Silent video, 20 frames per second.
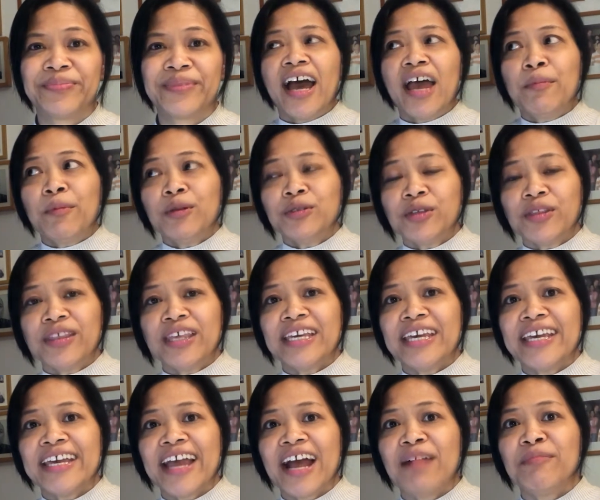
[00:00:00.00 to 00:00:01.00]
I'm also
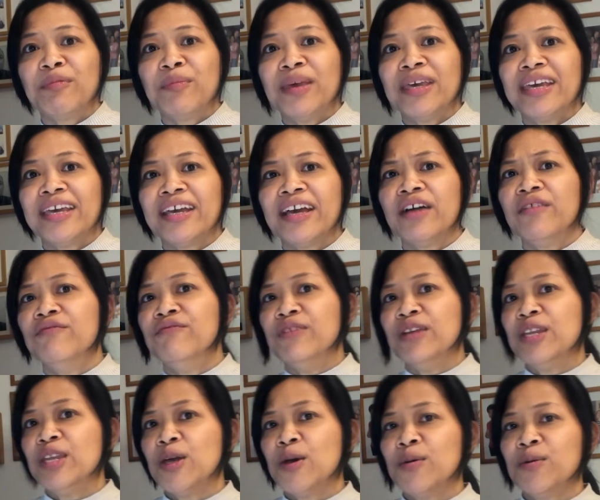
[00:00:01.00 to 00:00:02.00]
thinking I'll be making a
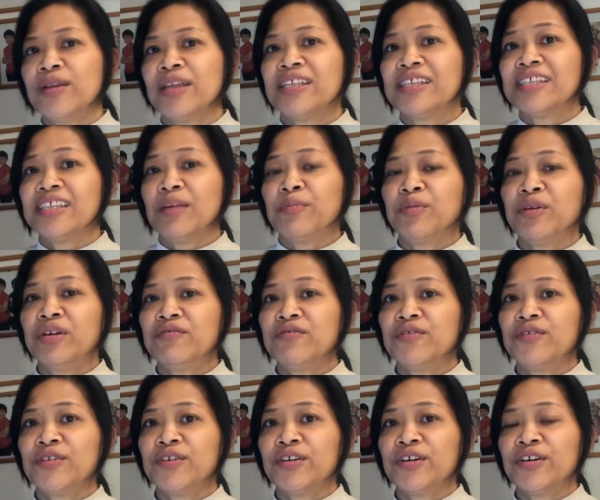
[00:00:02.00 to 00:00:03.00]
video that's separate
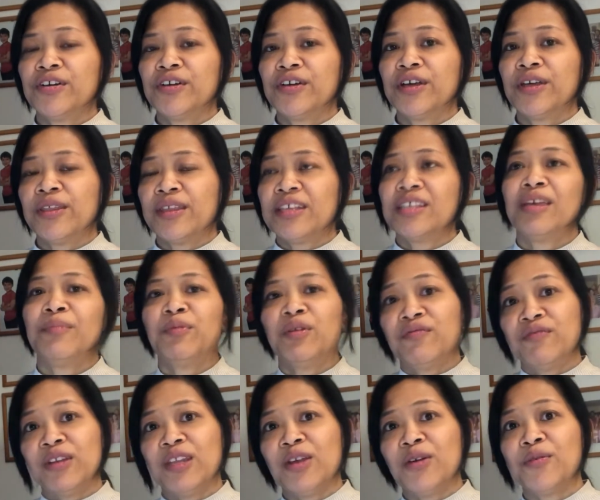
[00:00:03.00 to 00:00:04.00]
for a separate
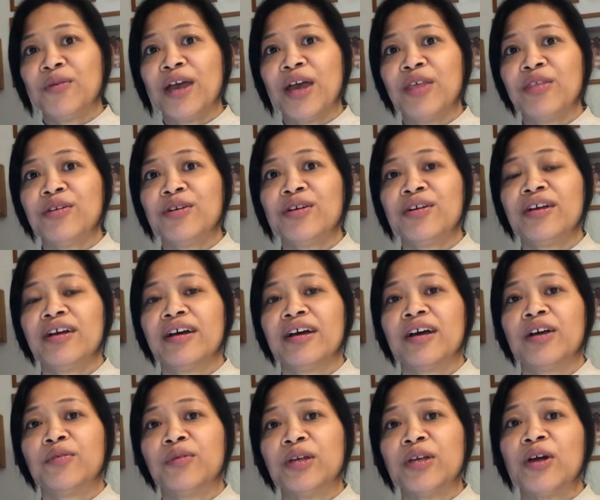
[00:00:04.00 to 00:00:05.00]
video
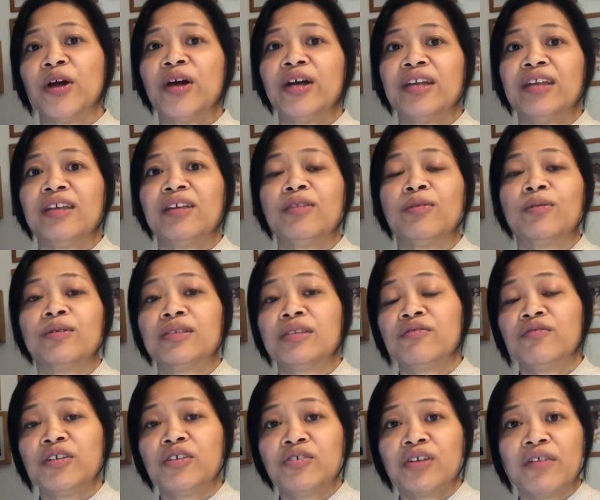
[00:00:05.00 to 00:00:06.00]
regarding those
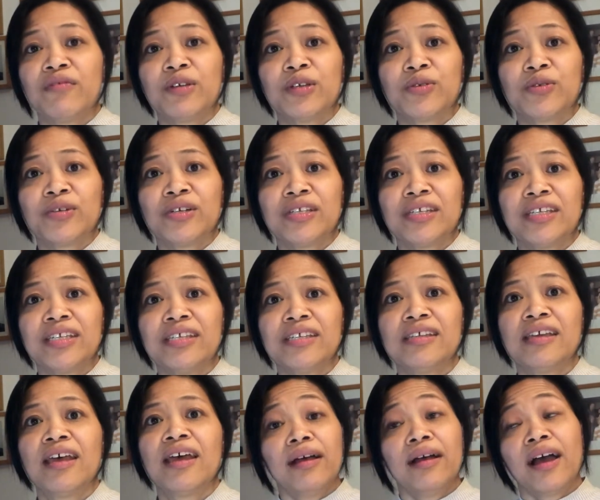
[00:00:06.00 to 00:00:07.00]
different traffic
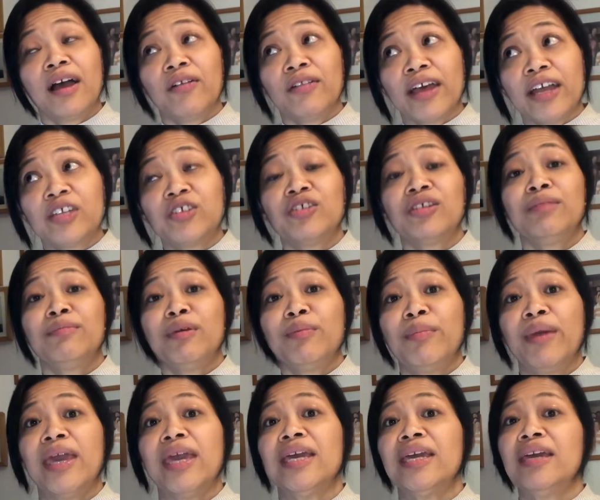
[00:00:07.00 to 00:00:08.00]
sources. I'll actually be
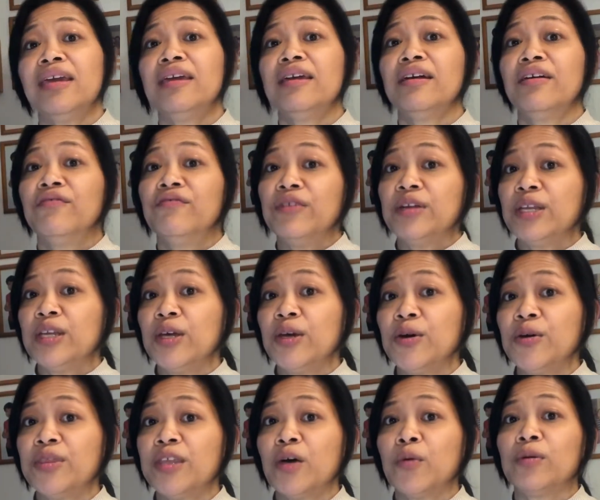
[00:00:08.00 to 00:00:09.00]
making a
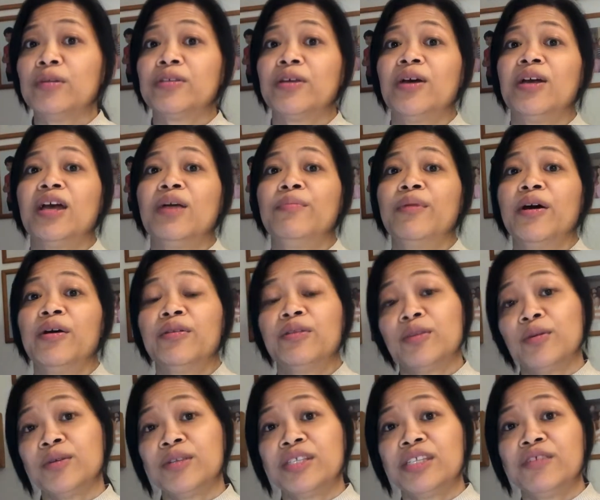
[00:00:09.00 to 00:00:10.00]
video that will talk about
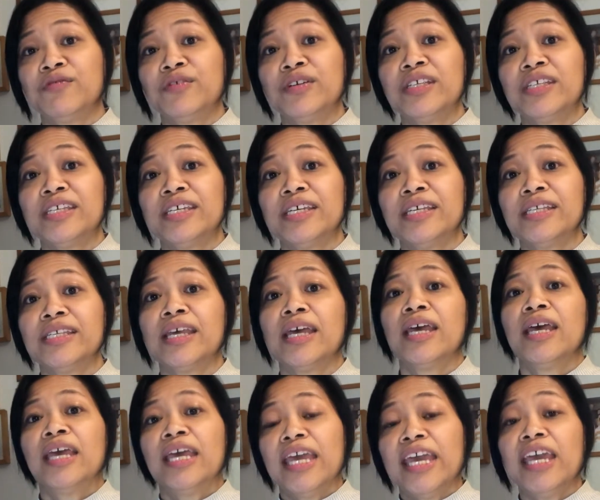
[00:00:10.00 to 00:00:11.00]
those differences
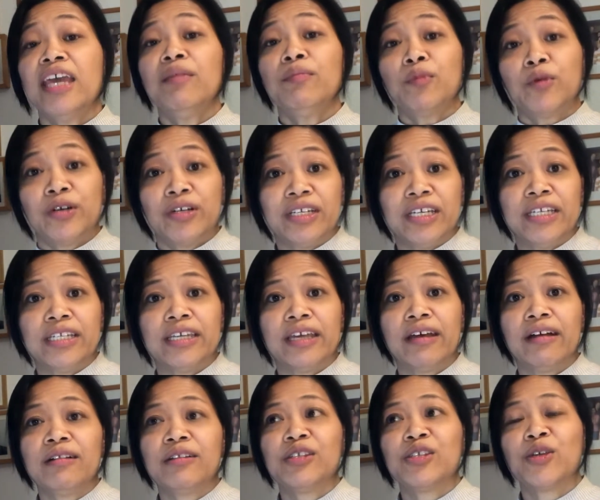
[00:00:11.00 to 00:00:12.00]
in more
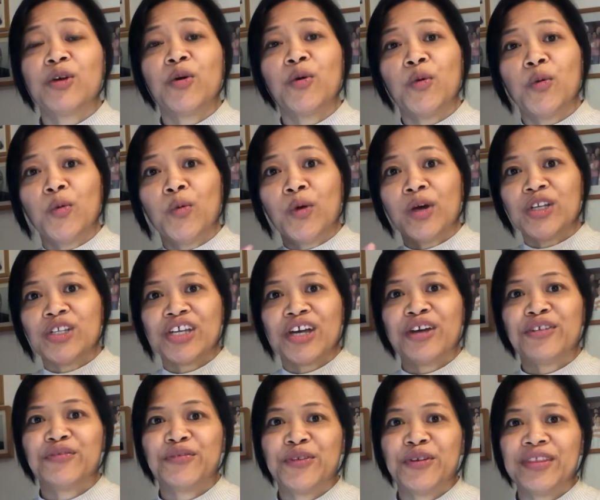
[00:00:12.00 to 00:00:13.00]
detail, so watch
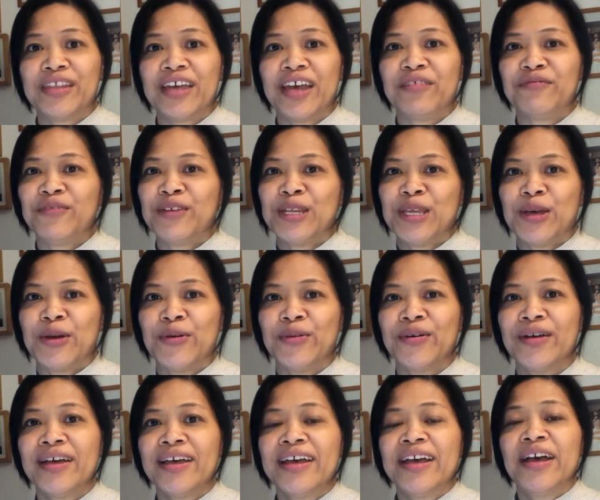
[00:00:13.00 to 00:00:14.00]
out for that
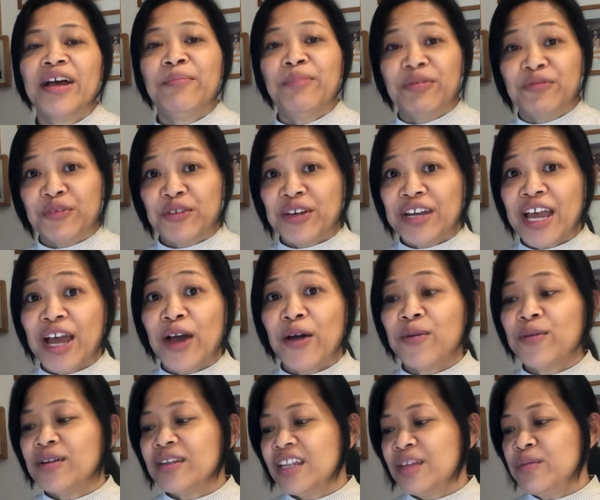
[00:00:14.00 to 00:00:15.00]
video. But for
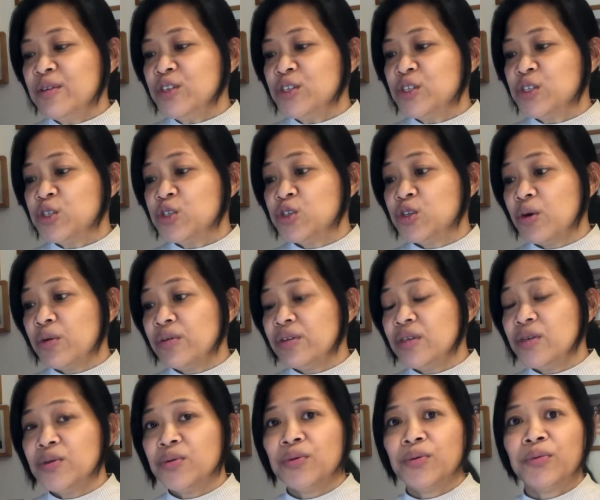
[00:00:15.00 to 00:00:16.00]
now, let me just show
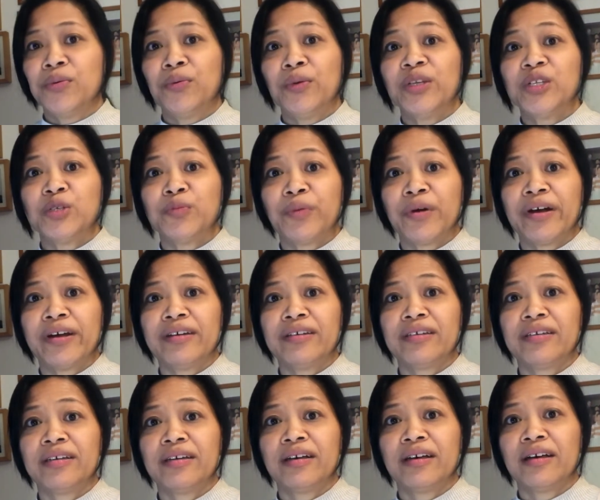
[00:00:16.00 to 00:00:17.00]
you which
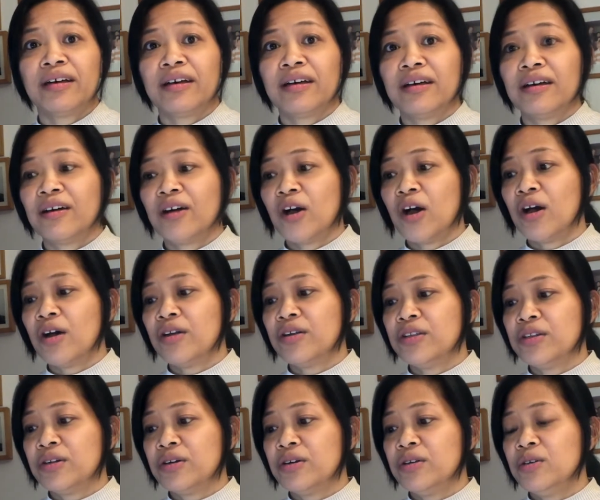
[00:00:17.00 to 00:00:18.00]
part
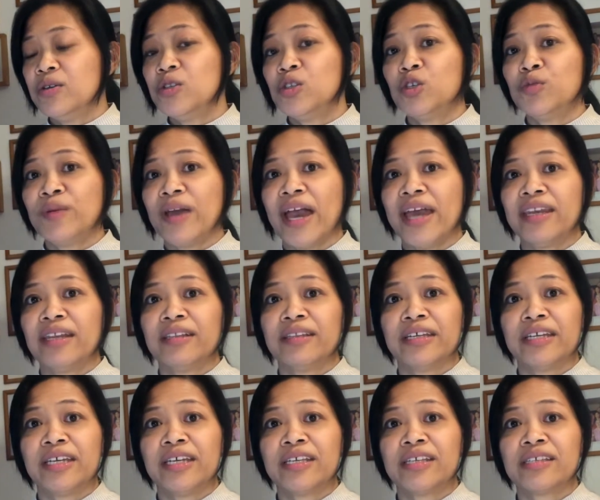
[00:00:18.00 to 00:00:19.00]
on your YouTube
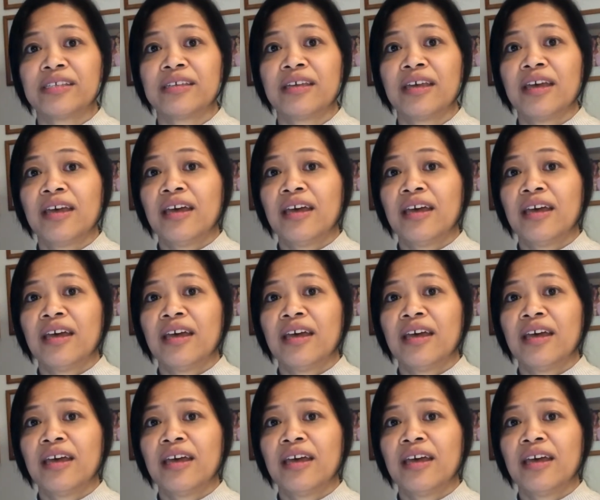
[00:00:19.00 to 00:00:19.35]
analytics